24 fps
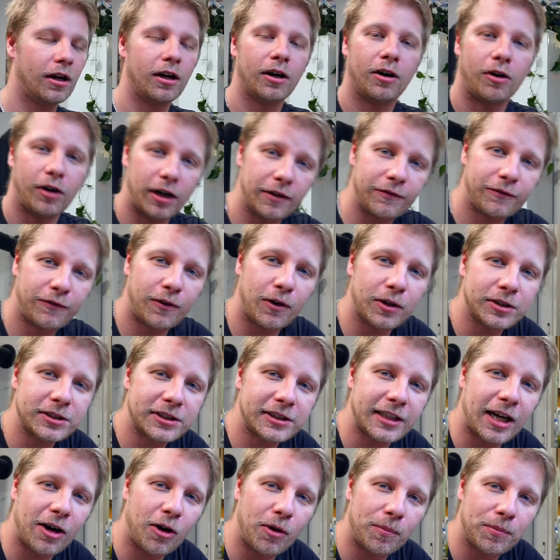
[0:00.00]
Alright folks,
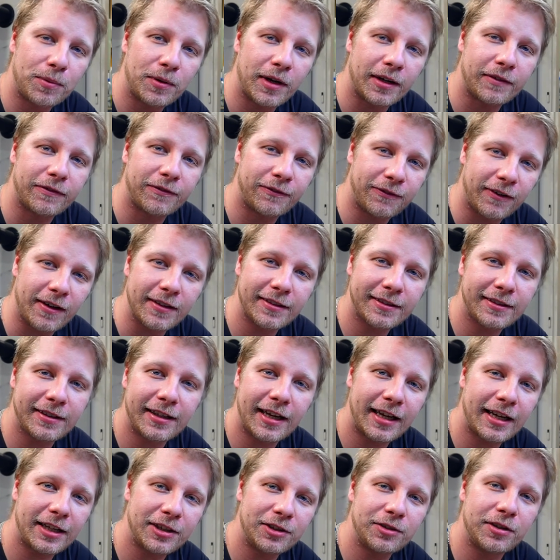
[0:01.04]
I hope you had fun
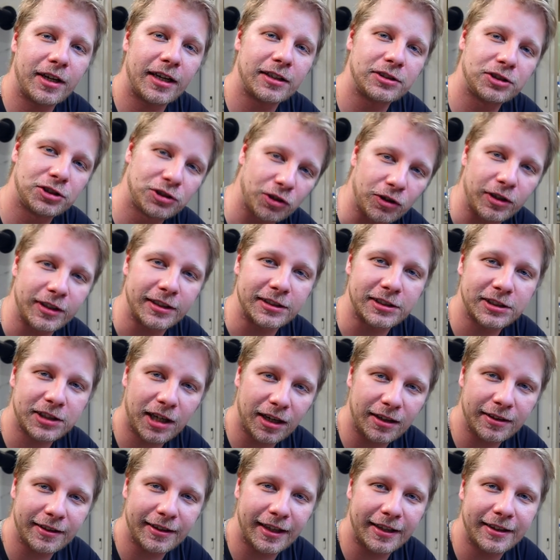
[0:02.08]
today, you enjoyed this
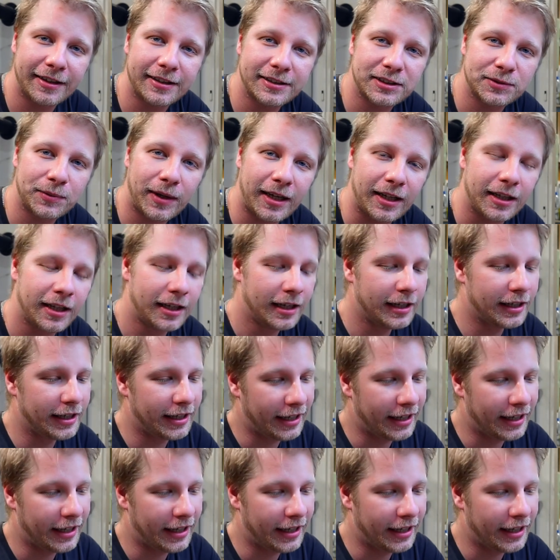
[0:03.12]
content as well,